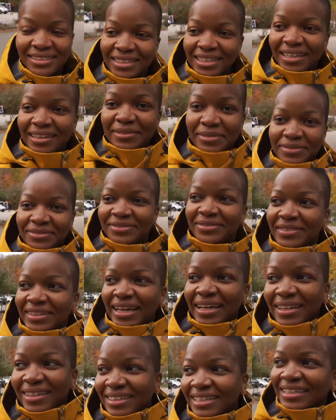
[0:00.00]
if
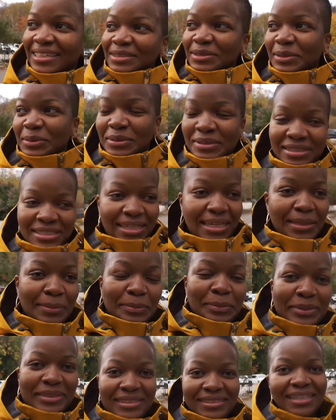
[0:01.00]
uh, canoe
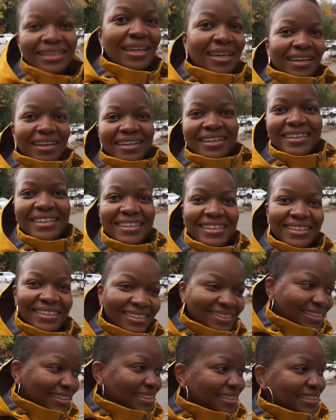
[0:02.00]
tips
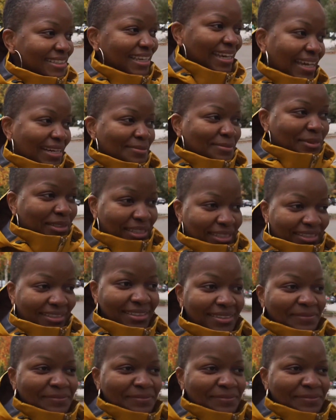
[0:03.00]
this camera